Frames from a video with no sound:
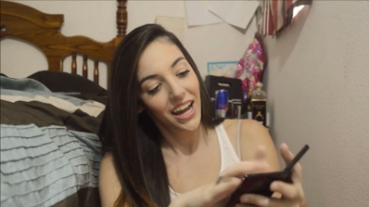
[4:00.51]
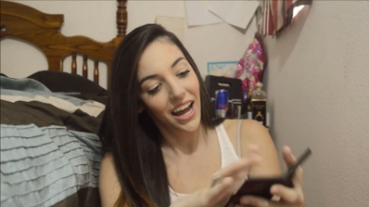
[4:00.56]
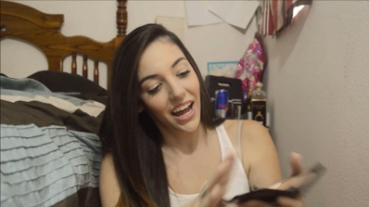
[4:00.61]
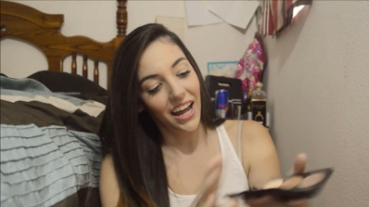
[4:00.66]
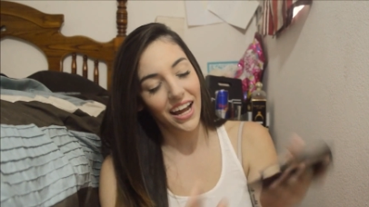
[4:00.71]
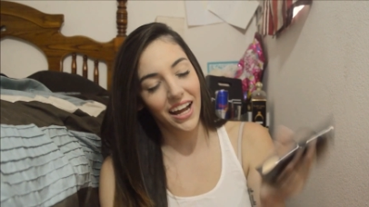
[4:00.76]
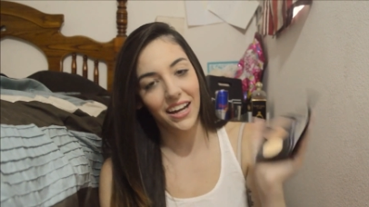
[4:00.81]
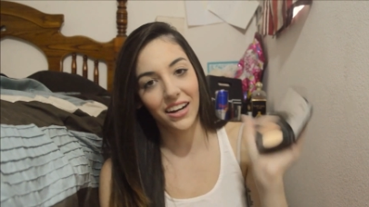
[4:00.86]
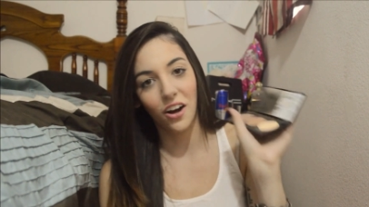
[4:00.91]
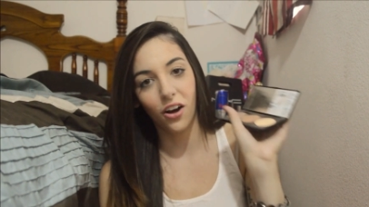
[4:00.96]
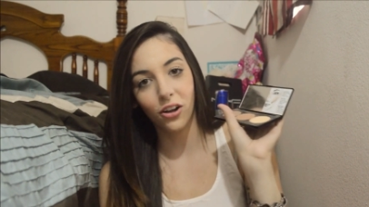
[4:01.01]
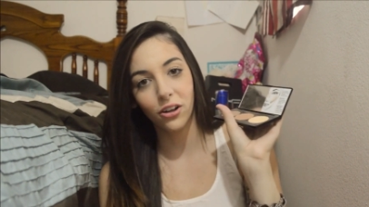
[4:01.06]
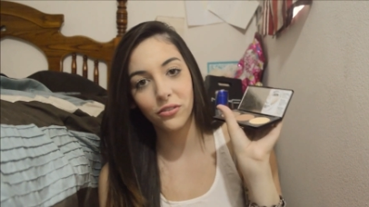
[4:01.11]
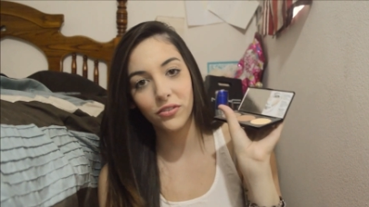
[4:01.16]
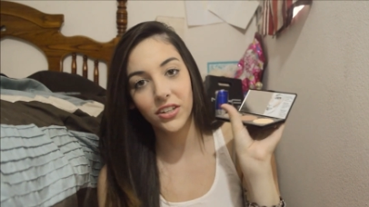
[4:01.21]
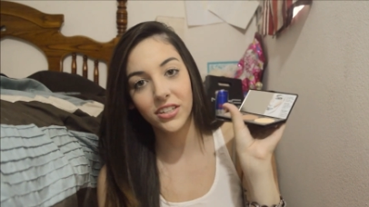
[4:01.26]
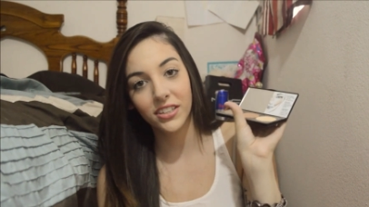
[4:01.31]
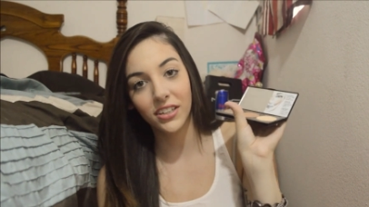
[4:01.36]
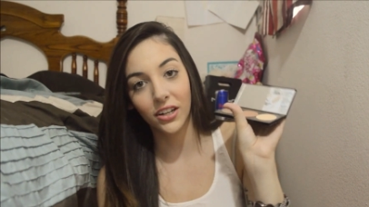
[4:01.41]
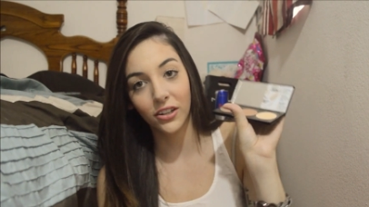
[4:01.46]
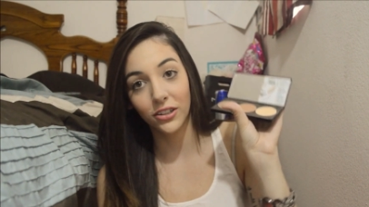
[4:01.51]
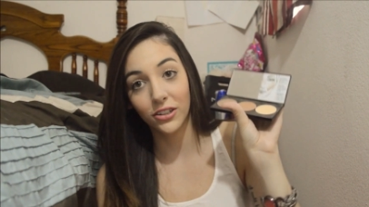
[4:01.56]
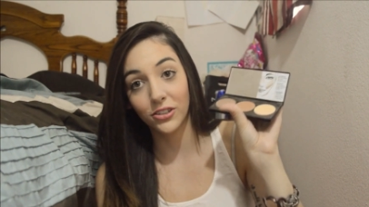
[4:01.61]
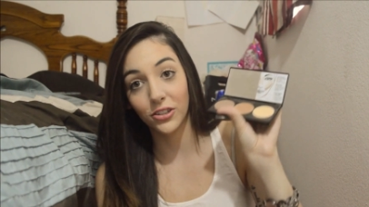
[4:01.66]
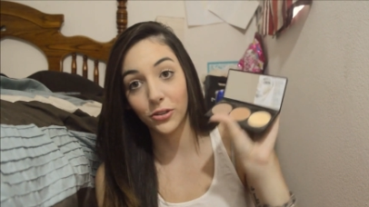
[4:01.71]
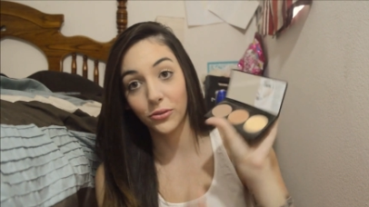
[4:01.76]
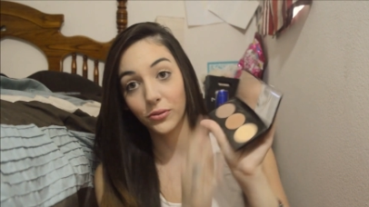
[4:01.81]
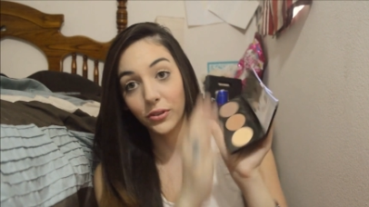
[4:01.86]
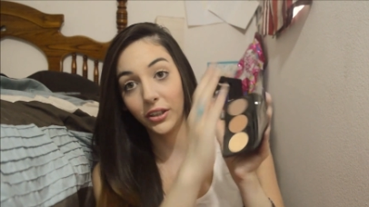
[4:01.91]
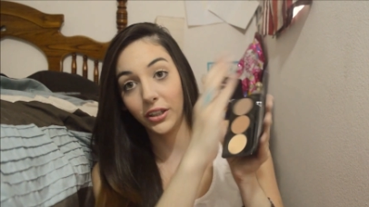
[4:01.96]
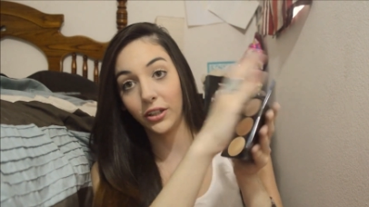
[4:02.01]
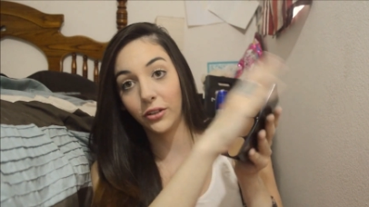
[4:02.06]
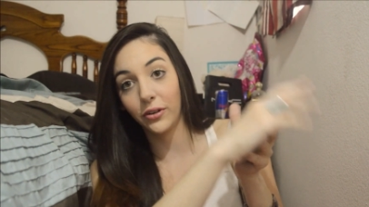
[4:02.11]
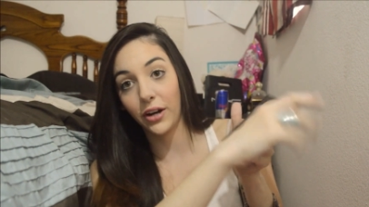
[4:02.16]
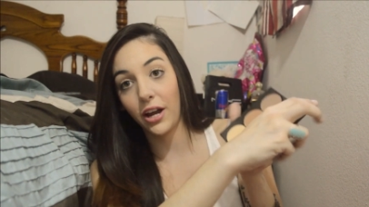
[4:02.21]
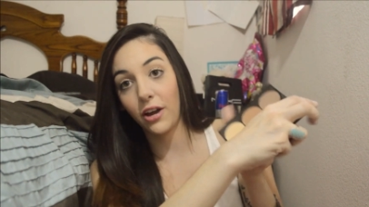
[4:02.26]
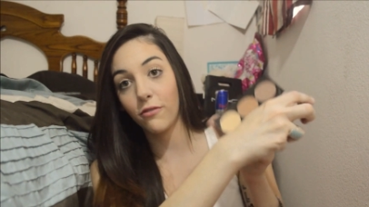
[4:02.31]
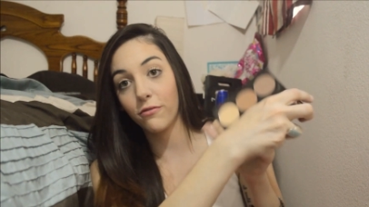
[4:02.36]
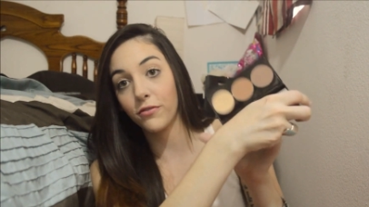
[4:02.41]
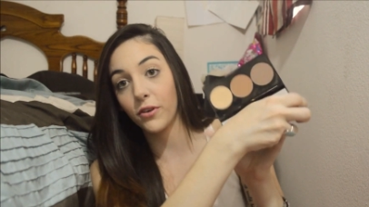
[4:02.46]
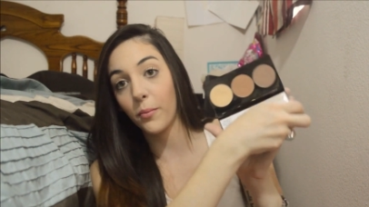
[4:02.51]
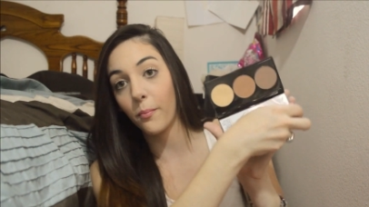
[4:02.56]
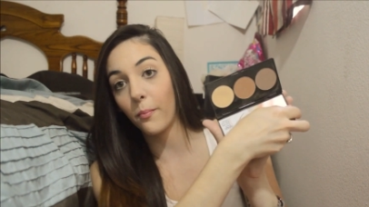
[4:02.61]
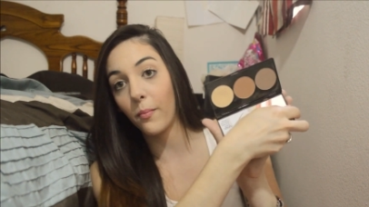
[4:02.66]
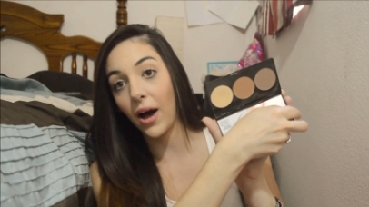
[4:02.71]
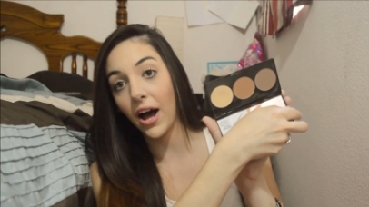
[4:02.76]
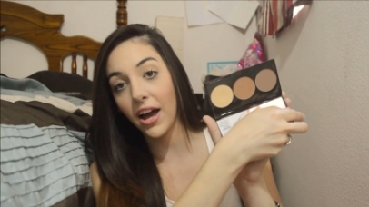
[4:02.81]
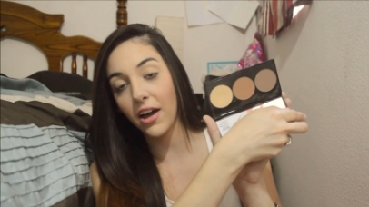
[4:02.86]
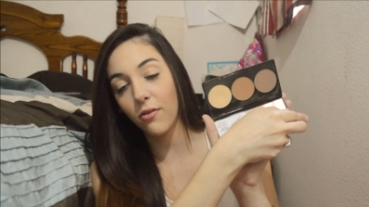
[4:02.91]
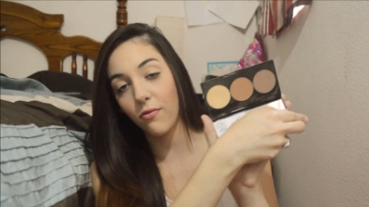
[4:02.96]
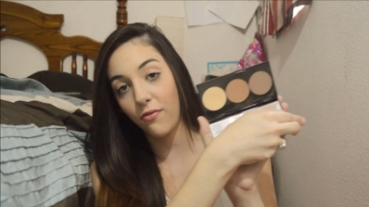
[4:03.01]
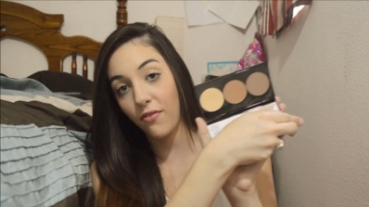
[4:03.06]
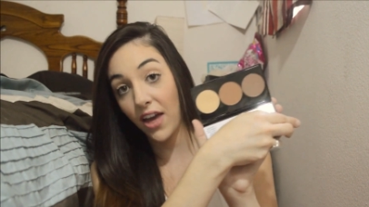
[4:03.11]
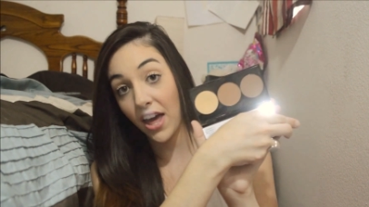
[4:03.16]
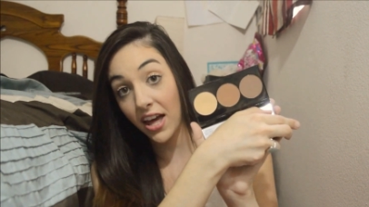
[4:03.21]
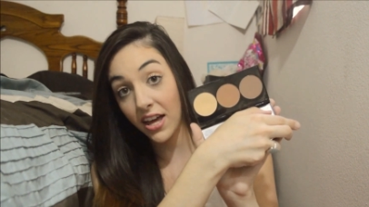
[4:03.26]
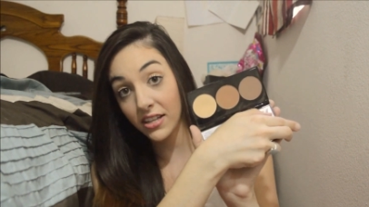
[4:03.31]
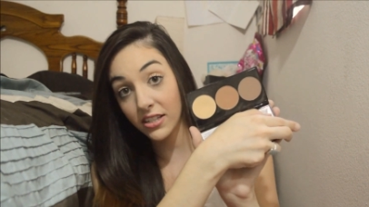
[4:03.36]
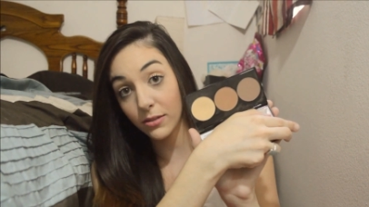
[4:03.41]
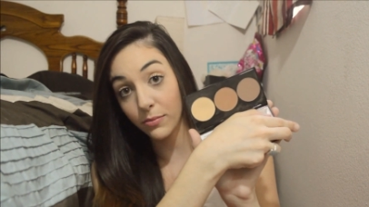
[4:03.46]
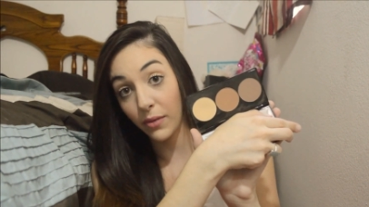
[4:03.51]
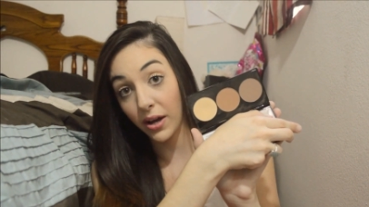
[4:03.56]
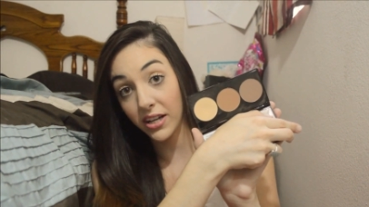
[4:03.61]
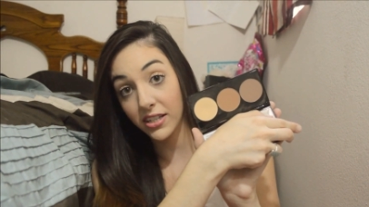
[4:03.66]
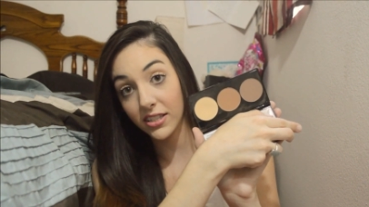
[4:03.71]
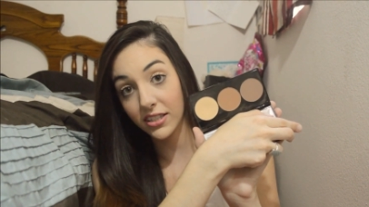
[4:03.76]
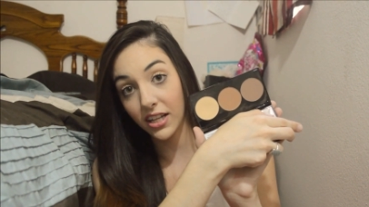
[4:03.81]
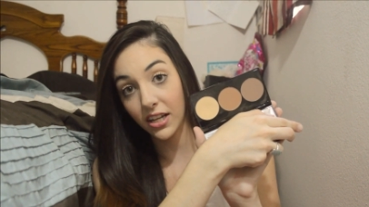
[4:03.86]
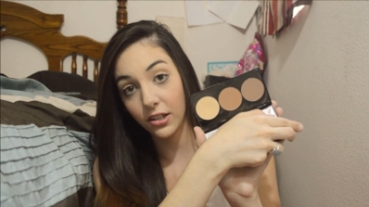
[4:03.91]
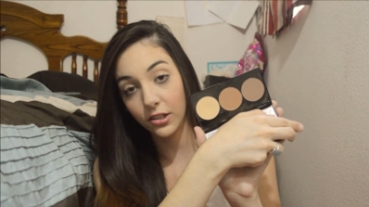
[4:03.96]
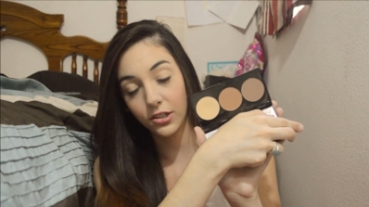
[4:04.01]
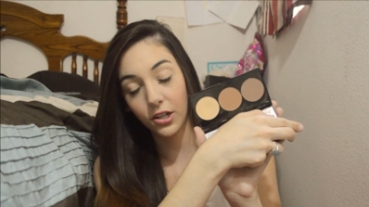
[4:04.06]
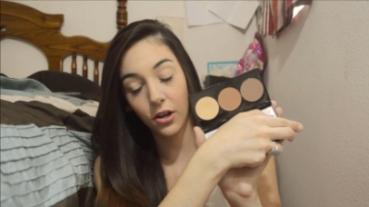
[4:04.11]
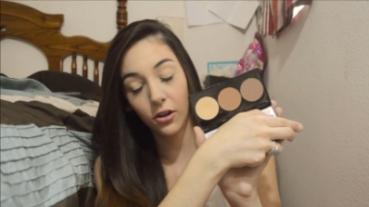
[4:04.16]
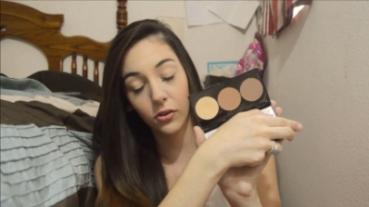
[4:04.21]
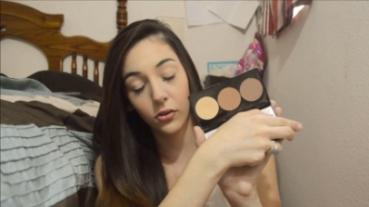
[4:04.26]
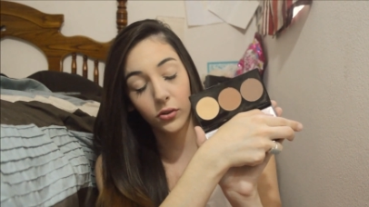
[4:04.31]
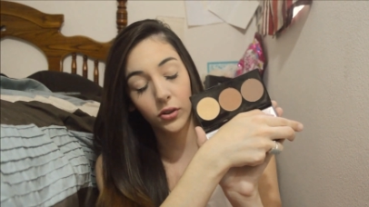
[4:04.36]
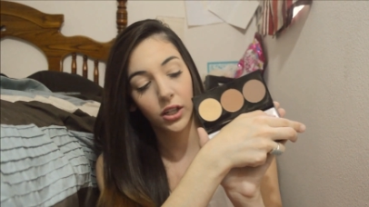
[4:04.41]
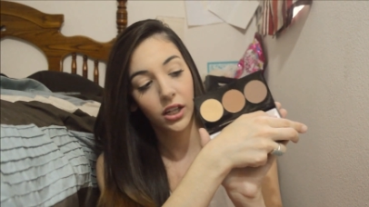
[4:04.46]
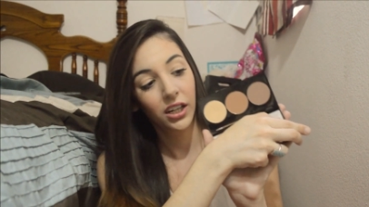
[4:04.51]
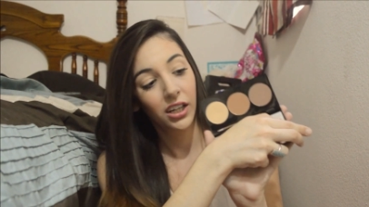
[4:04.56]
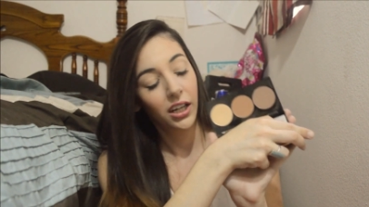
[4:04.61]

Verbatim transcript: And all of these colors are really great for my face, my skin tone.